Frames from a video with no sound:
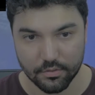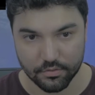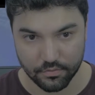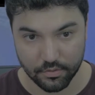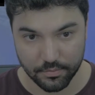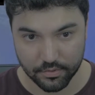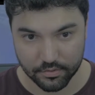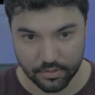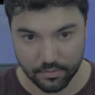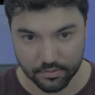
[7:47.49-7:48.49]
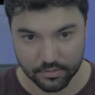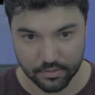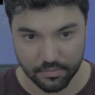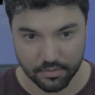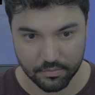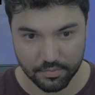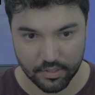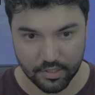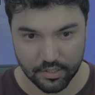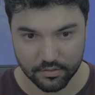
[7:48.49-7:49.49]
was rumors he wasn't going to be able to
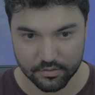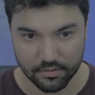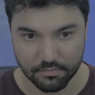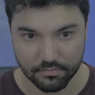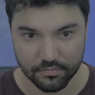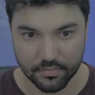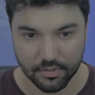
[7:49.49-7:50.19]
play or something